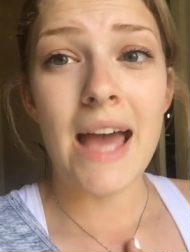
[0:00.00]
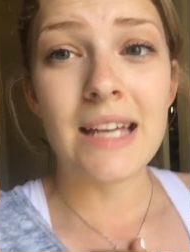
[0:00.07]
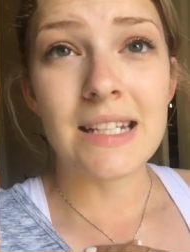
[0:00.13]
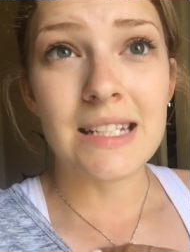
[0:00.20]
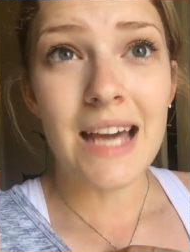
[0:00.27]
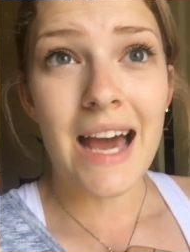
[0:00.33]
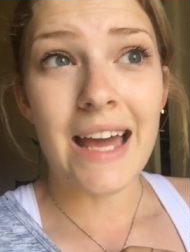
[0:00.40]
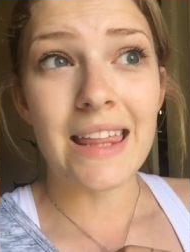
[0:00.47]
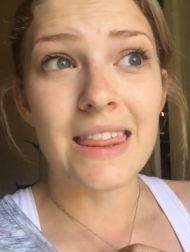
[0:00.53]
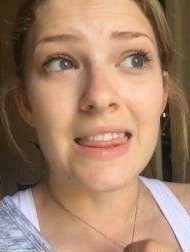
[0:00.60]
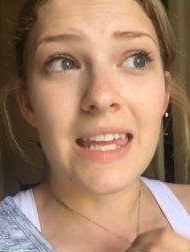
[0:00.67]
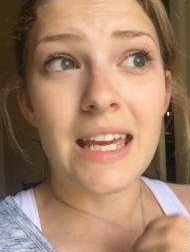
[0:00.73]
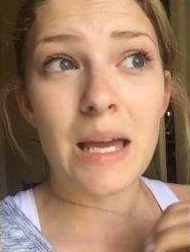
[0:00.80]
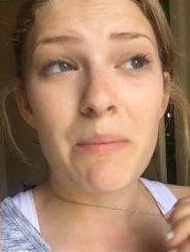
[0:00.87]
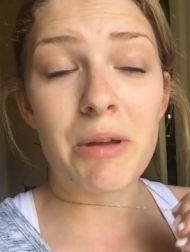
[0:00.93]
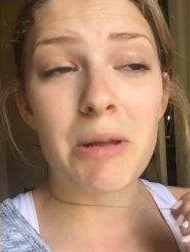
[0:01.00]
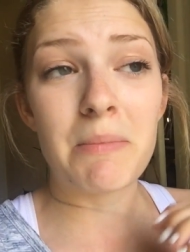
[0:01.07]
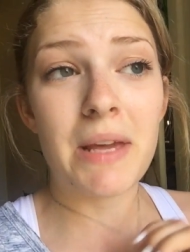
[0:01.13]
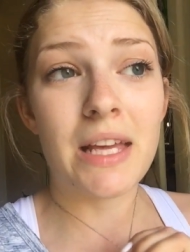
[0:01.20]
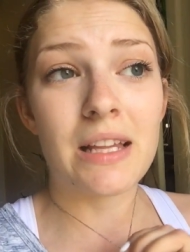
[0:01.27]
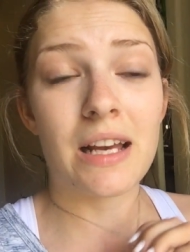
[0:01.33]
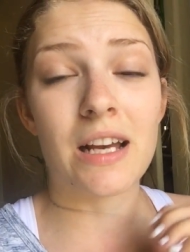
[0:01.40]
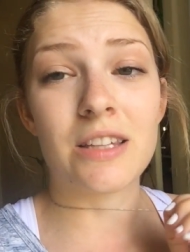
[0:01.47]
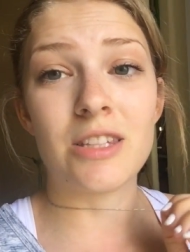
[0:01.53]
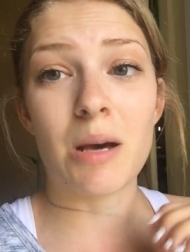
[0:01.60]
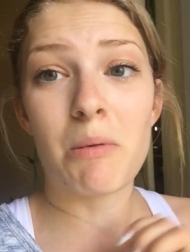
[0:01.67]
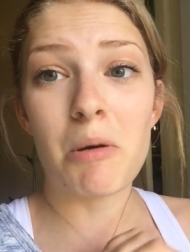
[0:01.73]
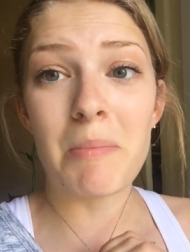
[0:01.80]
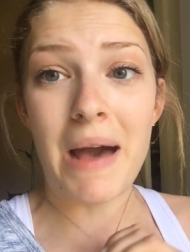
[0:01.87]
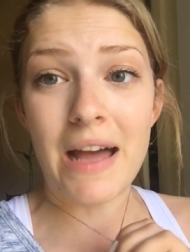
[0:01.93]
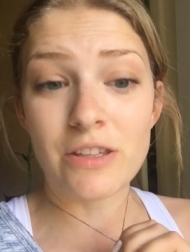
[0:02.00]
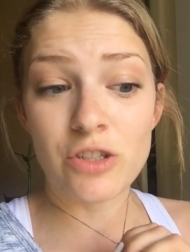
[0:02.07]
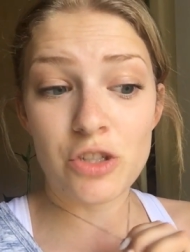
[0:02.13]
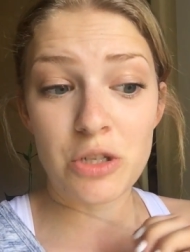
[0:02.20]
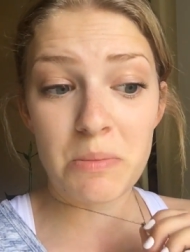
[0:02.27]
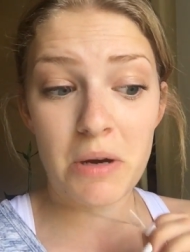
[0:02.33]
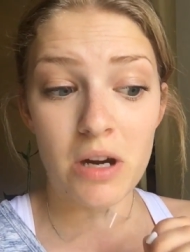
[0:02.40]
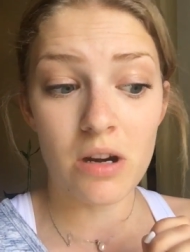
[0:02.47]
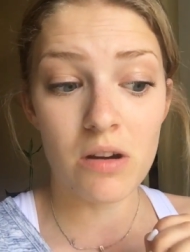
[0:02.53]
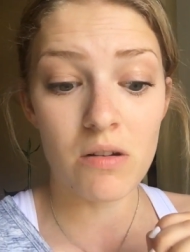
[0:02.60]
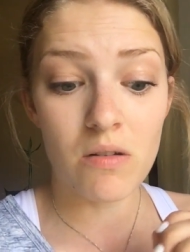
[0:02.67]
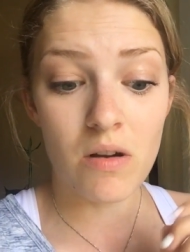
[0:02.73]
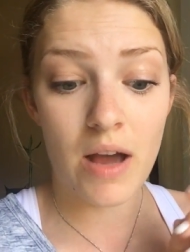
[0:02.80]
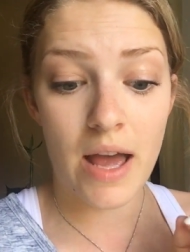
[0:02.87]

and I think I'm gonna make like a double batch tomorrow